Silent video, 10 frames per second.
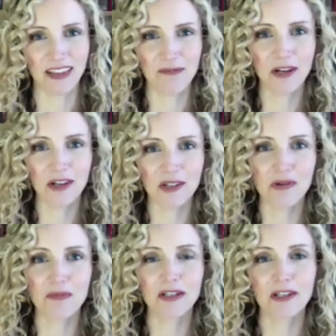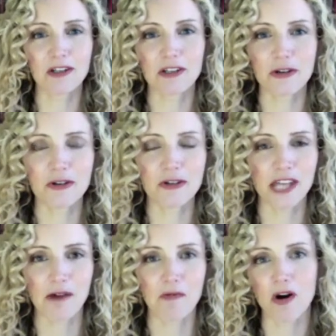because women could use
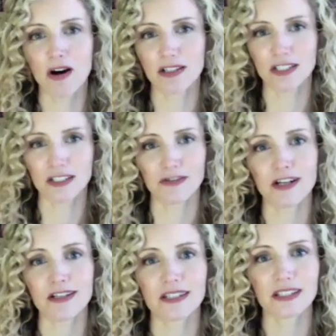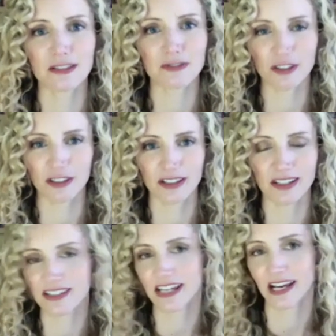their words as a very significant
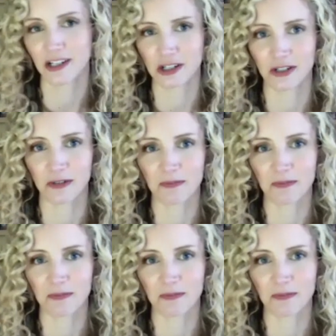sanction.